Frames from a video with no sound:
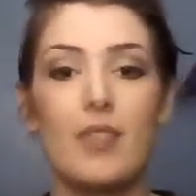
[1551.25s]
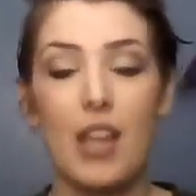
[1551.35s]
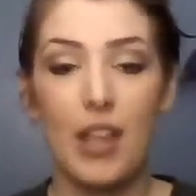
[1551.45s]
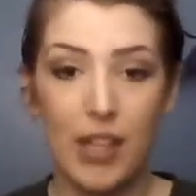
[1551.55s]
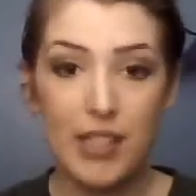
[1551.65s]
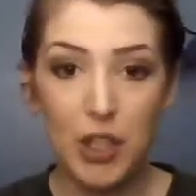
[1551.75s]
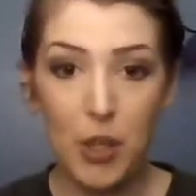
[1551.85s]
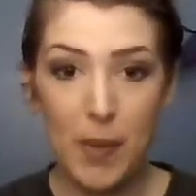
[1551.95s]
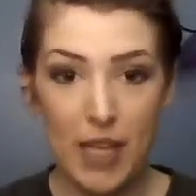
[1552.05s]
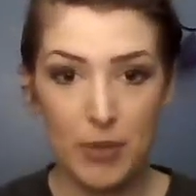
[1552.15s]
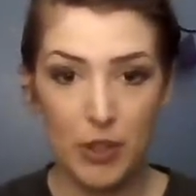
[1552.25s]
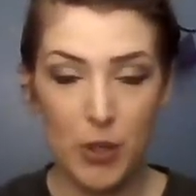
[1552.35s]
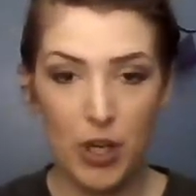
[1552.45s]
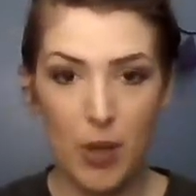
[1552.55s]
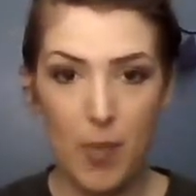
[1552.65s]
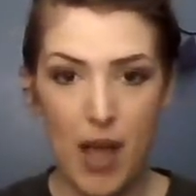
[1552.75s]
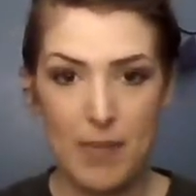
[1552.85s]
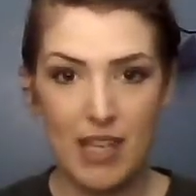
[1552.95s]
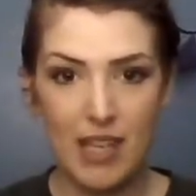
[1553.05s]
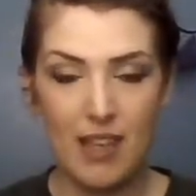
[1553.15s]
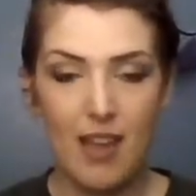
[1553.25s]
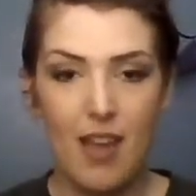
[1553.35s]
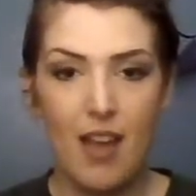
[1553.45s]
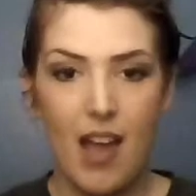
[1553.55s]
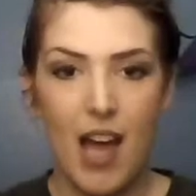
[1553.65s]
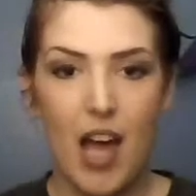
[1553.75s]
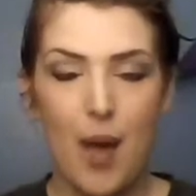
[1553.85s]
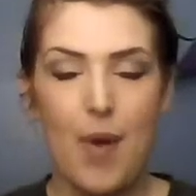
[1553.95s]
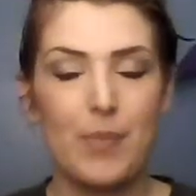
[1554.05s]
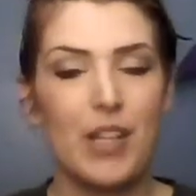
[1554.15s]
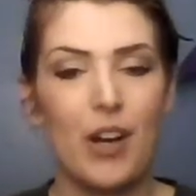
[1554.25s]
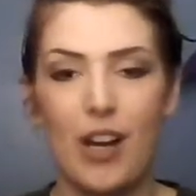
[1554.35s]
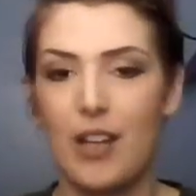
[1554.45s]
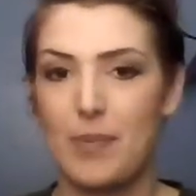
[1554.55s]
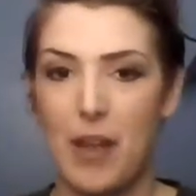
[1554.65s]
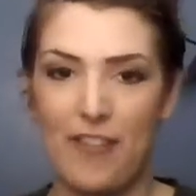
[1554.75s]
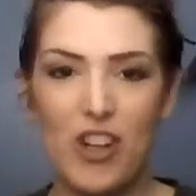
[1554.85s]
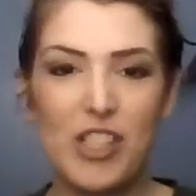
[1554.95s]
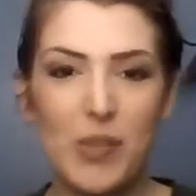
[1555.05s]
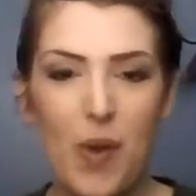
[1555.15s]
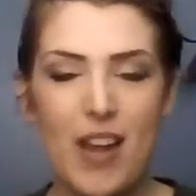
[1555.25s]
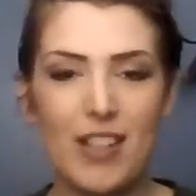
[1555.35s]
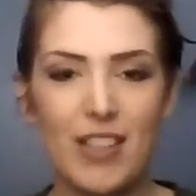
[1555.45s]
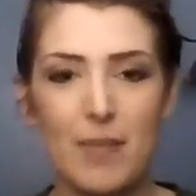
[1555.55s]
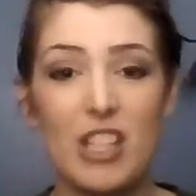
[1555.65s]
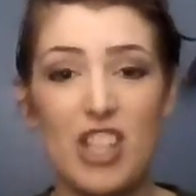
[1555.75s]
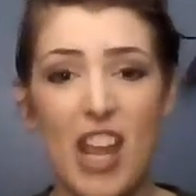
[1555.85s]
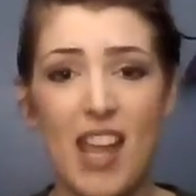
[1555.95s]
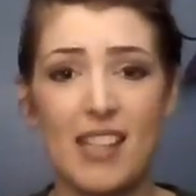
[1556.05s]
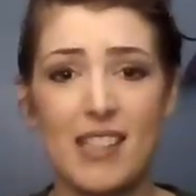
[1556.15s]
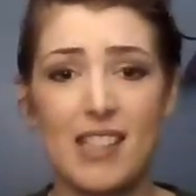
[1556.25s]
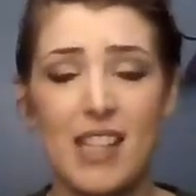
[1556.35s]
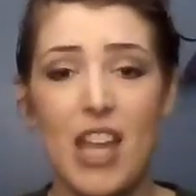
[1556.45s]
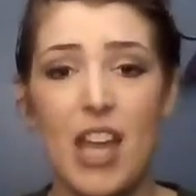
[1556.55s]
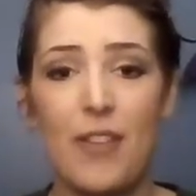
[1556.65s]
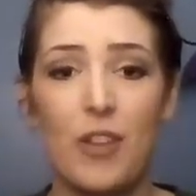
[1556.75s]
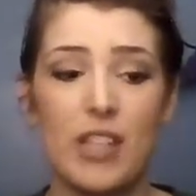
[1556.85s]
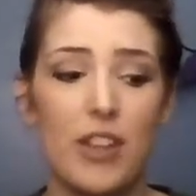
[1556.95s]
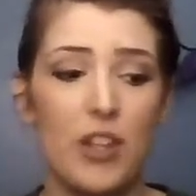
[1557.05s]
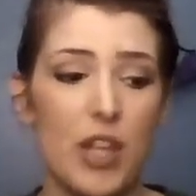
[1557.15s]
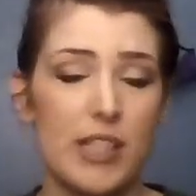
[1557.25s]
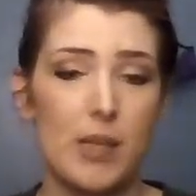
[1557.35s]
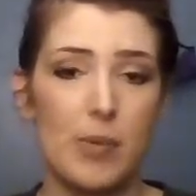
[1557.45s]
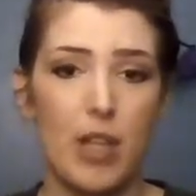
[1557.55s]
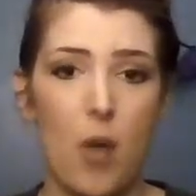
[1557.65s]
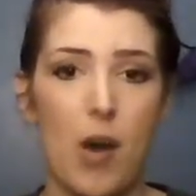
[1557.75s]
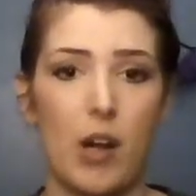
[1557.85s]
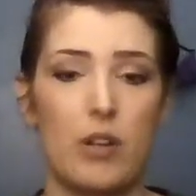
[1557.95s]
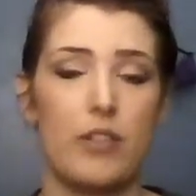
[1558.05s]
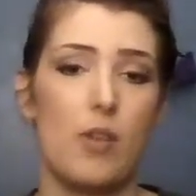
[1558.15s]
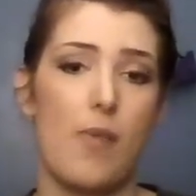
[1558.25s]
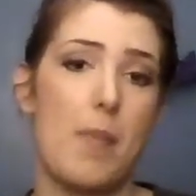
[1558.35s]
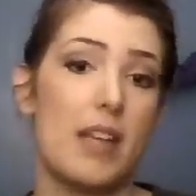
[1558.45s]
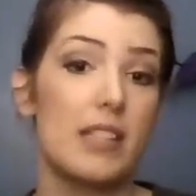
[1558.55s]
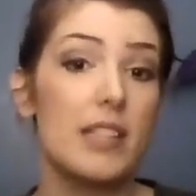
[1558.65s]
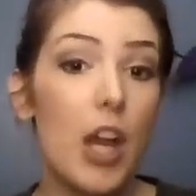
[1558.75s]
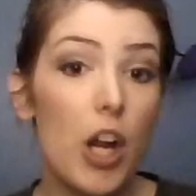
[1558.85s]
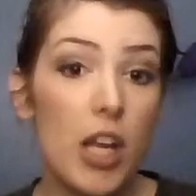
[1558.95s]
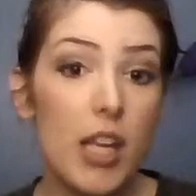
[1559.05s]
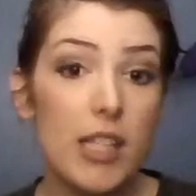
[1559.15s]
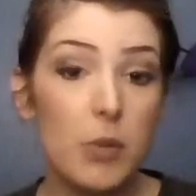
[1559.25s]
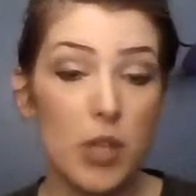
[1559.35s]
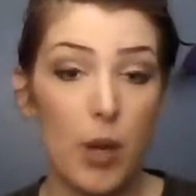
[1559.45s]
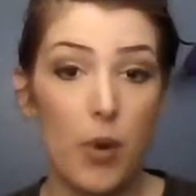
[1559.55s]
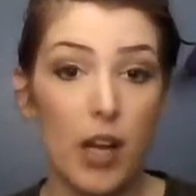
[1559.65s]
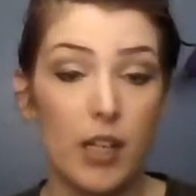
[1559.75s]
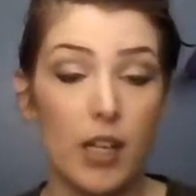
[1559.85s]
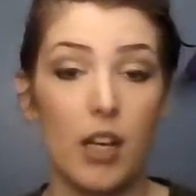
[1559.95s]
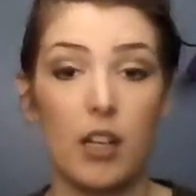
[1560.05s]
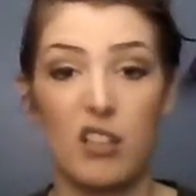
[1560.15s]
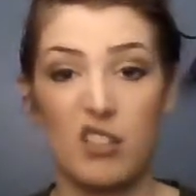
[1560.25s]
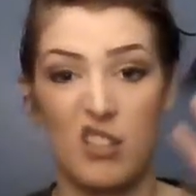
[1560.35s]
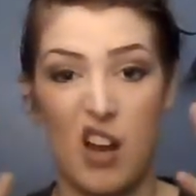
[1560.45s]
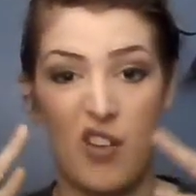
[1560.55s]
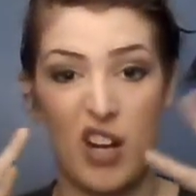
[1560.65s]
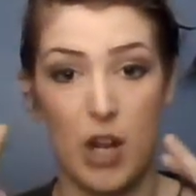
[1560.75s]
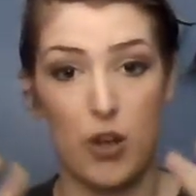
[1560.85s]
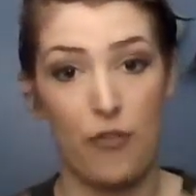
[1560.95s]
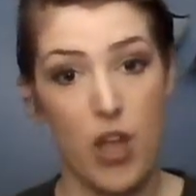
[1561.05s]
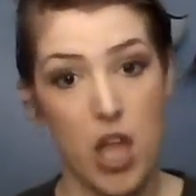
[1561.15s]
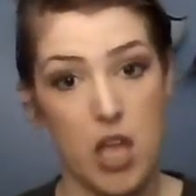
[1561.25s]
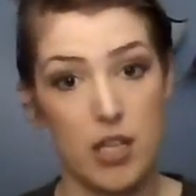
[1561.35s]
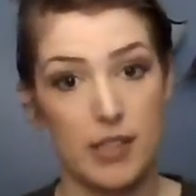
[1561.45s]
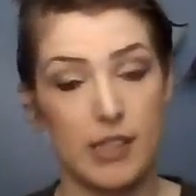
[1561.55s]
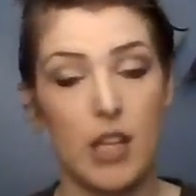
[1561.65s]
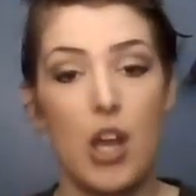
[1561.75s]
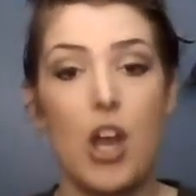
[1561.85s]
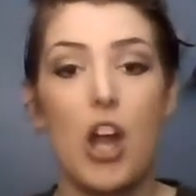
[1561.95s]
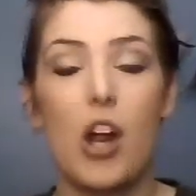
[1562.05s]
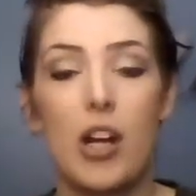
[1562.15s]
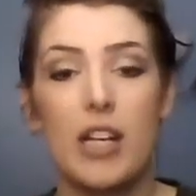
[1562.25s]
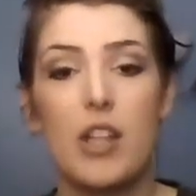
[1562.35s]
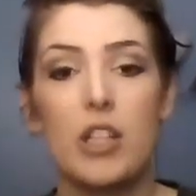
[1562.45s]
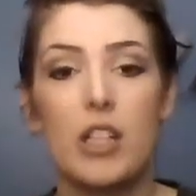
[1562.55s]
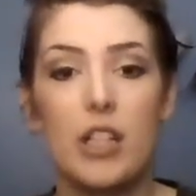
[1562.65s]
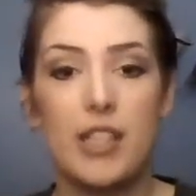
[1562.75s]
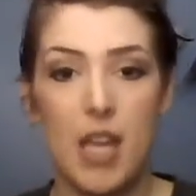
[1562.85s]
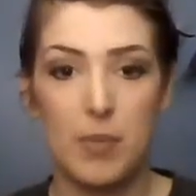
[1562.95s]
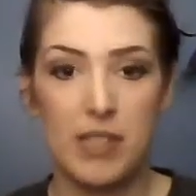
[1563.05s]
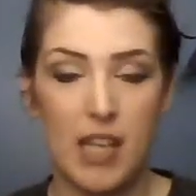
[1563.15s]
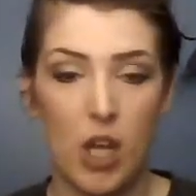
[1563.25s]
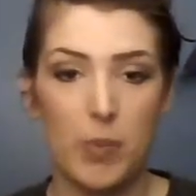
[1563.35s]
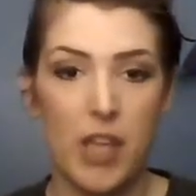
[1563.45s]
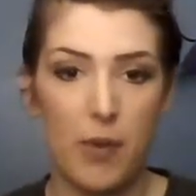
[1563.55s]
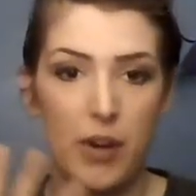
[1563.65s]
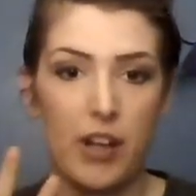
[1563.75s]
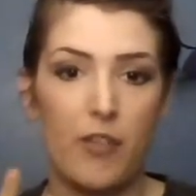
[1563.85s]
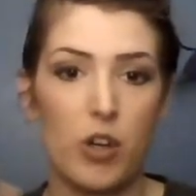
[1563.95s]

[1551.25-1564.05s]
That's a little makeup tutorial by me. I'm sorry it's my first one. Give me a chance. If there's anything you'd like to see below about a review about mascaras when you're pregnant, not running down your face, or any other little tips to help get rid of or